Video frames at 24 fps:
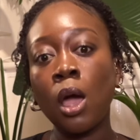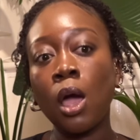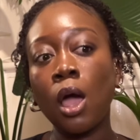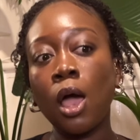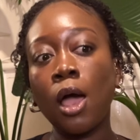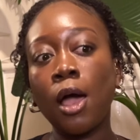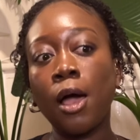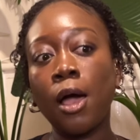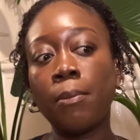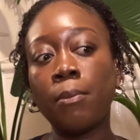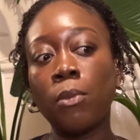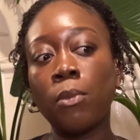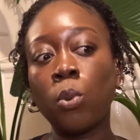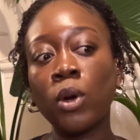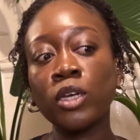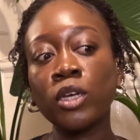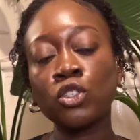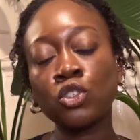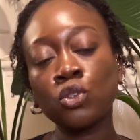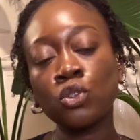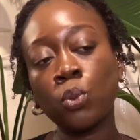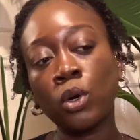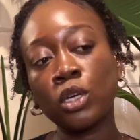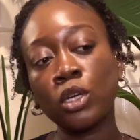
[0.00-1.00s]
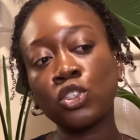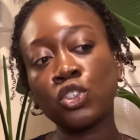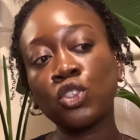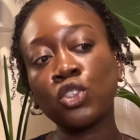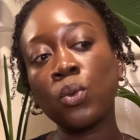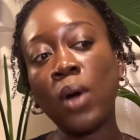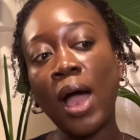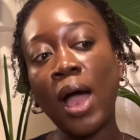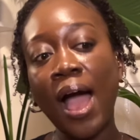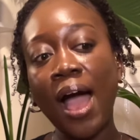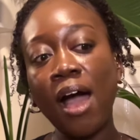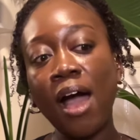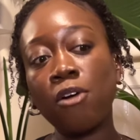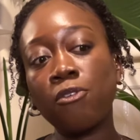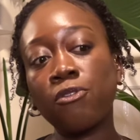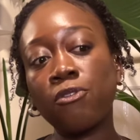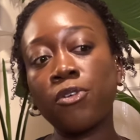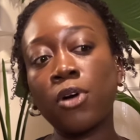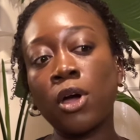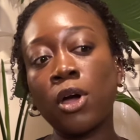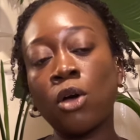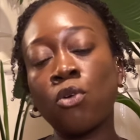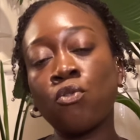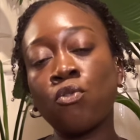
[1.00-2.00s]
um once you once you have
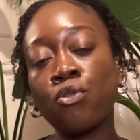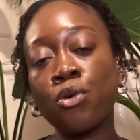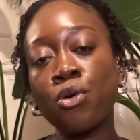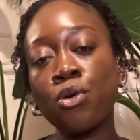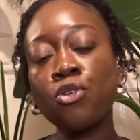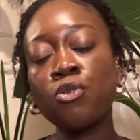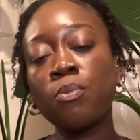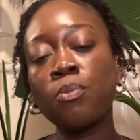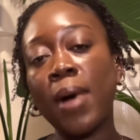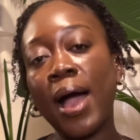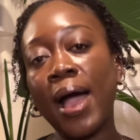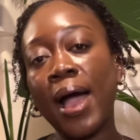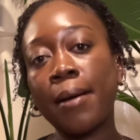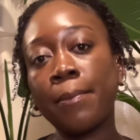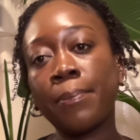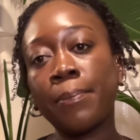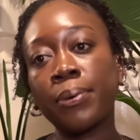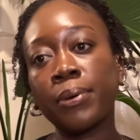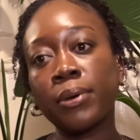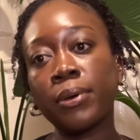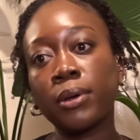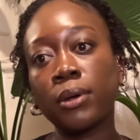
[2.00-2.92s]
a roadmap